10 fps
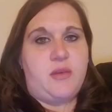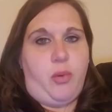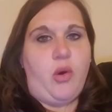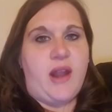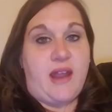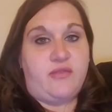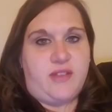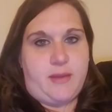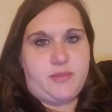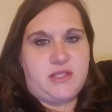port had
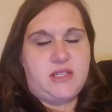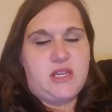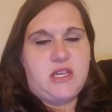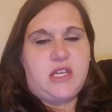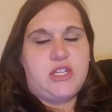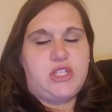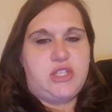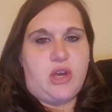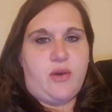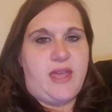flipped.
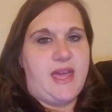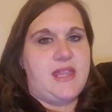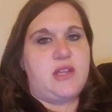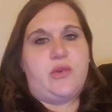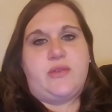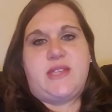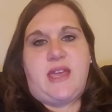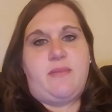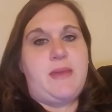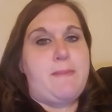So he had to
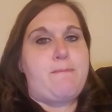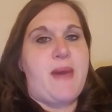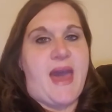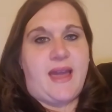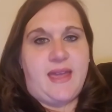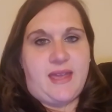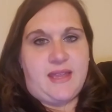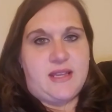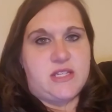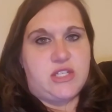take me back
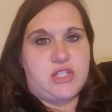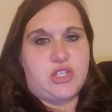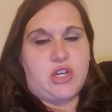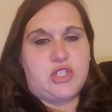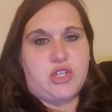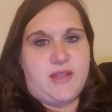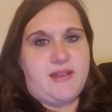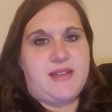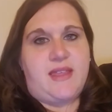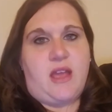into surgery.
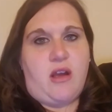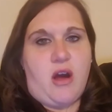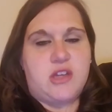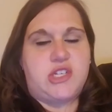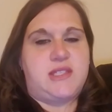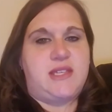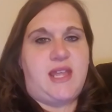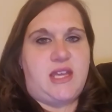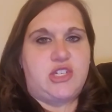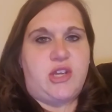They did like a conscious
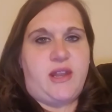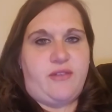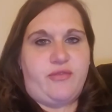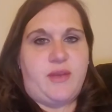sedation and